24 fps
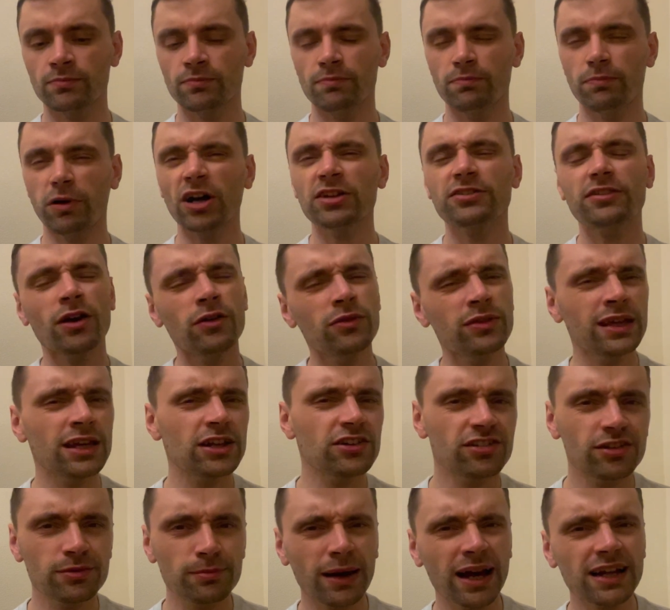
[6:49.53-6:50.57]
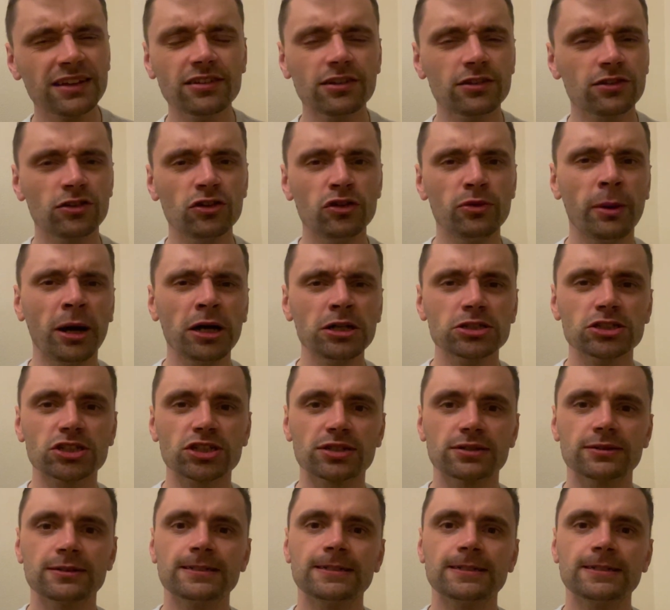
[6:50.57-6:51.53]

But I don't think it should matter too much.